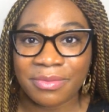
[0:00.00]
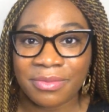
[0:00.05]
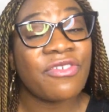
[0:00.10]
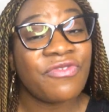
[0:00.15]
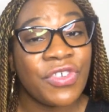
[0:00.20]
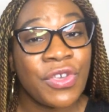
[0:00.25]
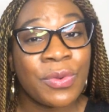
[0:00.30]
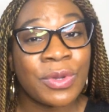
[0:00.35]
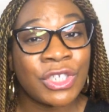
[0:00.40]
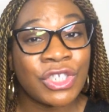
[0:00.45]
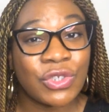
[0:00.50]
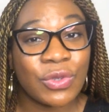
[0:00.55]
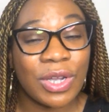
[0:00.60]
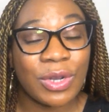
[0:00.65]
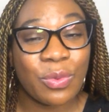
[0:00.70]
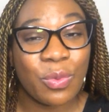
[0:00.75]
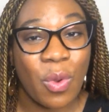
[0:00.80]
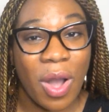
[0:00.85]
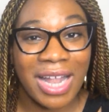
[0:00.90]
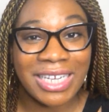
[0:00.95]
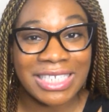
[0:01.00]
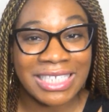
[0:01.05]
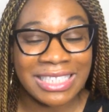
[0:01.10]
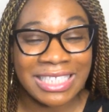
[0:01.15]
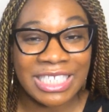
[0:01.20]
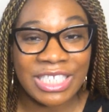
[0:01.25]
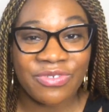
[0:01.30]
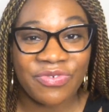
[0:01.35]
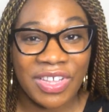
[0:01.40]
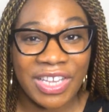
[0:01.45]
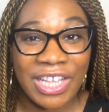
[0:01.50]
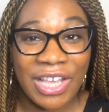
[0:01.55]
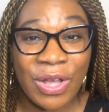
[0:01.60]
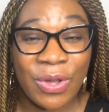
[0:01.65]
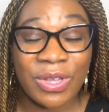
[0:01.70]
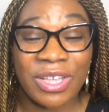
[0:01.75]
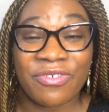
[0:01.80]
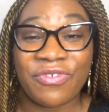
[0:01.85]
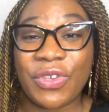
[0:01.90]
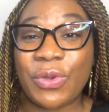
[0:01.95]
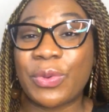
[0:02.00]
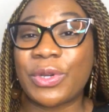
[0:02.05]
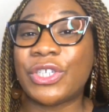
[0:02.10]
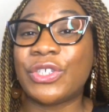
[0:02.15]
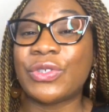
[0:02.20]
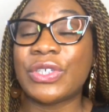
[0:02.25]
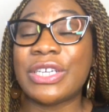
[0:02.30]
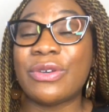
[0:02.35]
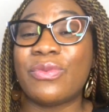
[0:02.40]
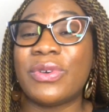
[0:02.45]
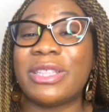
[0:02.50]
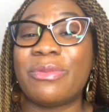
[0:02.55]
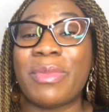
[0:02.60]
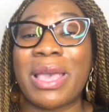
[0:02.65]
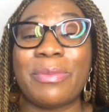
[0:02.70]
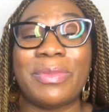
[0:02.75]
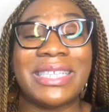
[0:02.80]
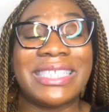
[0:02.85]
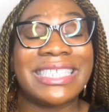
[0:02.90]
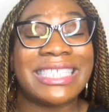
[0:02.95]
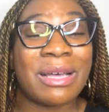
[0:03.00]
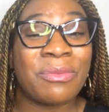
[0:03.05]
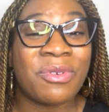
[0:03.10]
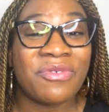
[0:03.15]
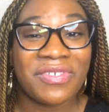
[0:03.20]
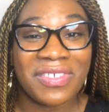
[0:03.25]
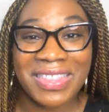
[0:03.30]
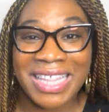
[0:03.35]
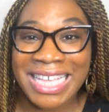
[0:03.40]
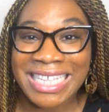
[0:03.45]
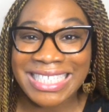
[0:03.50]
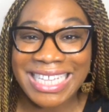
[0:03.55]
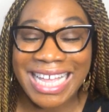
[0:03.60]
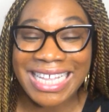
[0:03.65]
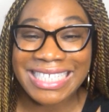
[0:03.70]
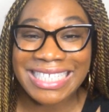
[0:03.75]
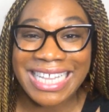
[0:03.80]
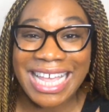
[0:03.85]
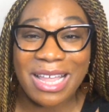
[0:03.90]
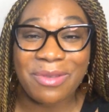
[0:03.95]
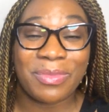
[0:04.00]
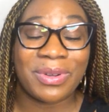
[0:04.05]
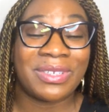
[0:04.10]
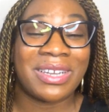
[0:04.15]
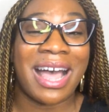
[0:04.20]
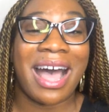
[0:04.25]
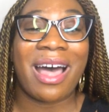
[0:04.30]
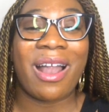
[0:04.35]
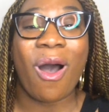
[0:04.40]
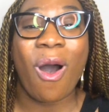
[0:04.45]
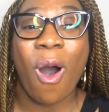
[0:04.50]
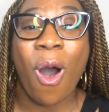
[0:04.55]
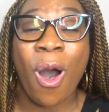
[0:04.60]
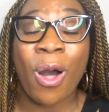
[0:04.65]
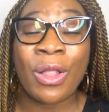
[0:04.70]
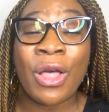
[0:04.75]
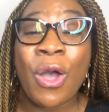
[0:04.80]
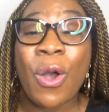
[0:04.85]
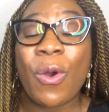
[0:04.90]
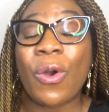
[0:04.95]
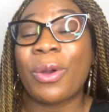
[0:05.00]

If you enjoyed watching this video, if you agree with maybe some of the things I said but not all,